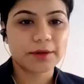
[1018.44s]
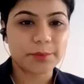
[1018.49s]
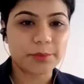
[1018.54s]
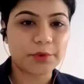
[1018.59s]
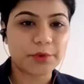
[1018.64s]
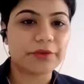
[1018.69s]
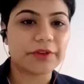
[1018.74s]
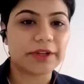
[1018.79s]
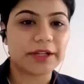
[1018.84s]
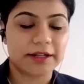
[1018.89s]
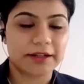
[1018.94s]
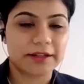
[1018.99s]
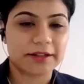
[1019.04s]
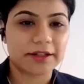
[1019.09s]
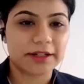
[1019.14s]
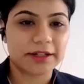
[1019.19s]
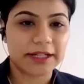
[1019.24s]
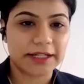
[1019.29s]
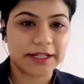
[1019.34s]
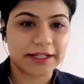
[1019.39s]
move in
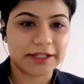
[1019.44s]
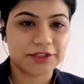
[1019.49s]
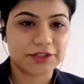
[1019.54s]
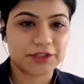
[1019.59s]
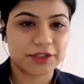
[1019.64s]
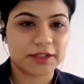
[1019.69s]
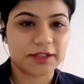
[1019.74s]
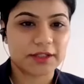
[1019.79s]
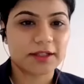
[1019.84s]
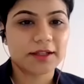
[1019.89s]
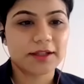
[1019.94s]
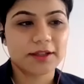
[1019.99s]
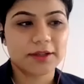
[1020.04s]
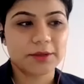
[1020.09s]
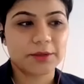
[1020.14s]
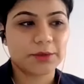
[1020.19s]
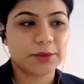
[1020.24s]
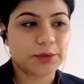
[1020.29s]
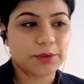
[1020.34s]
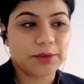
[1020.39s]
another direction
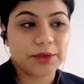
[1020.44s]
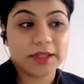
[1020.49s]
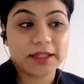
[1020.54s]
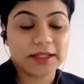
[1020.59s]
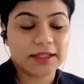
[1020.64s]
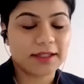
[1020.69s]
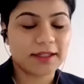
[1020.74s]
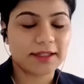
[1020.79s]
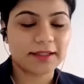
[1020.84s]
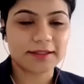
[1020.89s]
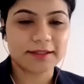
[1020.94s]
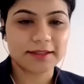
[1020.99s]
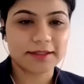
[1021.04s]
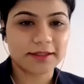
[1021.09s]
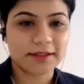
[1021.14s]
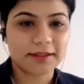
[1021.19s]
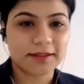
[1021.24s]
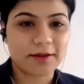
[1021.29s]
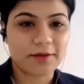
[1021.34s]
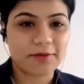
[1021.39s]
so
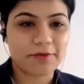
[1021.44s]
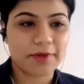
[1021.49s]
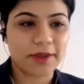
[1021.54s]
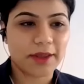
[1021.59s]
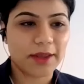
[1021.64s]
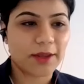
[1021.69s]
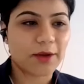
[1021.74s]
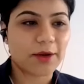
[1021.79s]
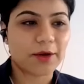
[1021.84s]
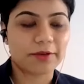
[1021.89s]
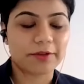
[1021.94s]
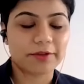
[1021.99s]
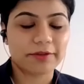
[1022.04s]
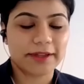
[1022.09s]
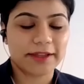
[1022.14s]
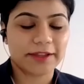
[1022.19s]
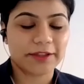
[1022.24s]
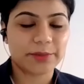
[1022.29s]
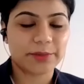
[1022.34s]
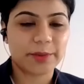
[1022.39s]
it's a way of
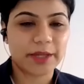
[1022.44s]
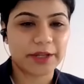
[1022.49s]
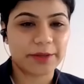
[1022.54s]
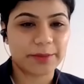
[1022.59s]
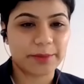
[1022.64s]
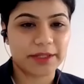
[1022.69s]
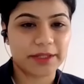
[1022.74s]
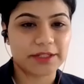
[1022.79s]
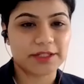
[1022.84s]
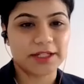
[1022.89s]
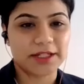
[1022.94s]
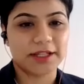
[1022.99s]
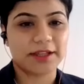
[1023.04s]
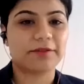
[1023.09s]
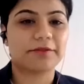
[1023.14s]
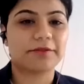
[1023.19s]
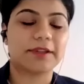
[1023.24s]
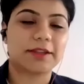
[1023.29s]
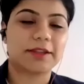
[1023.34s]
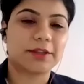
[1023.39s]
experimenting
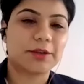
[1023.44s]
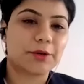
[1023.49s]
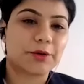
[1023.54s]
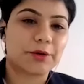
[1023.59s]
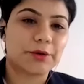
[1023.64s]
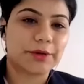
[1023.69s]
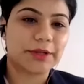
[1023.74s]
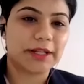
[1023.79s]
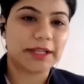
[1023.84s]
with your own